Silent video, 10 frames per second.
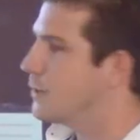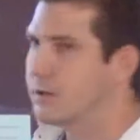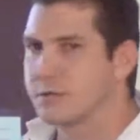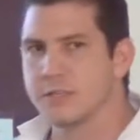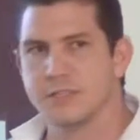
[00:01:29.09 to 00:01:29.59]

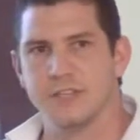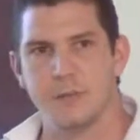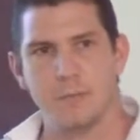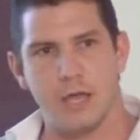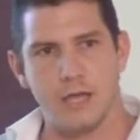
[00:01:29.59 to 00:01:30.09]
because this is the
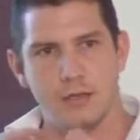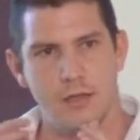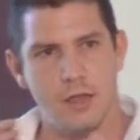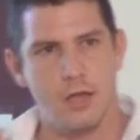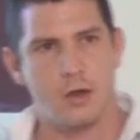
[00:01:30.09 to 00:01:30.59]
main
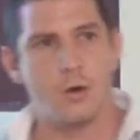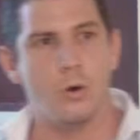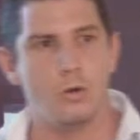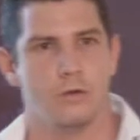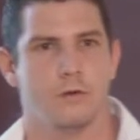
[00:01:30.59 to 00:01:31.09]

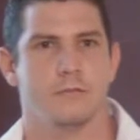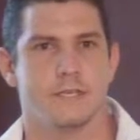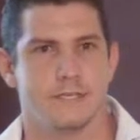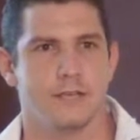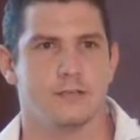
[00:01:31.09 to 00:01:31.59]
goal of the
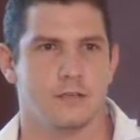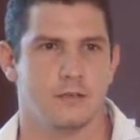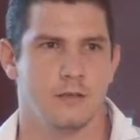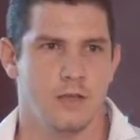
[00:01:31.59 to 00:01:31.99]
center